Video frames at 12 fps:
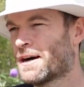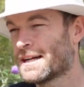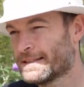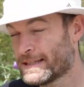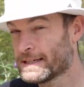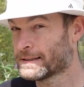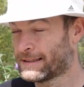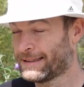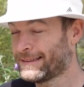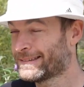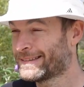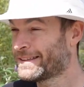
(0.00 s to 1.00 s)

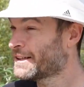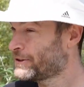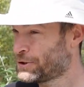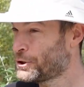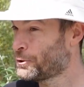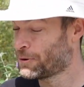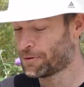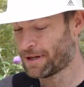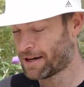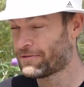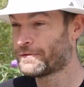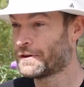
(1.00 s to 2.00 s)
Ideally, in the ideal world,
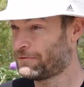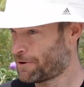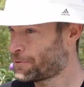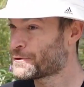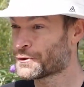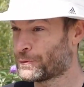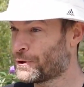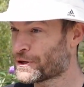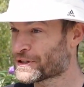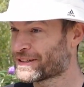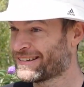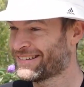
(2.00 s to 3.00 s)
the phone still works.